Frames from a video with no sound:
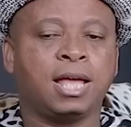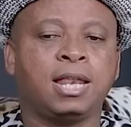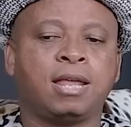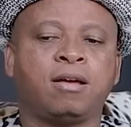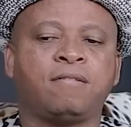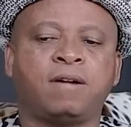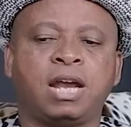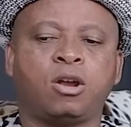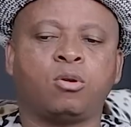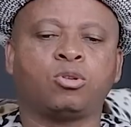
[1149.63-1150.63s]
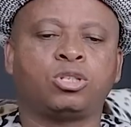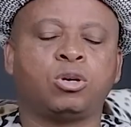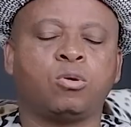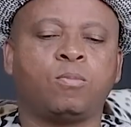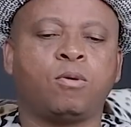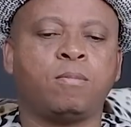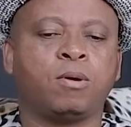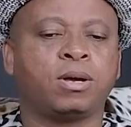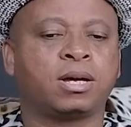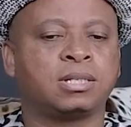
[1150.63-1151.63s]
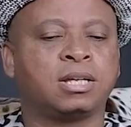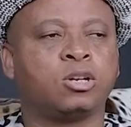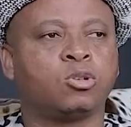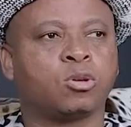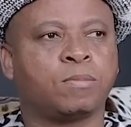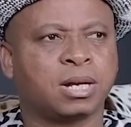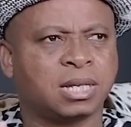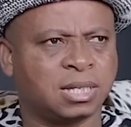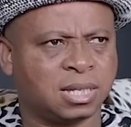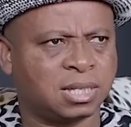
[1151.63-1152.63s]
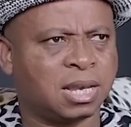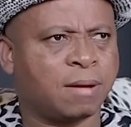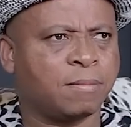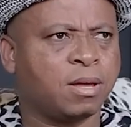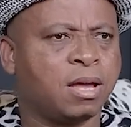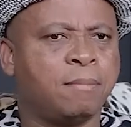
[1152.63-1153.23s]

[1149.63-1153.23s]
In the efana nukuthi upume kwi Christianity who practice Islam,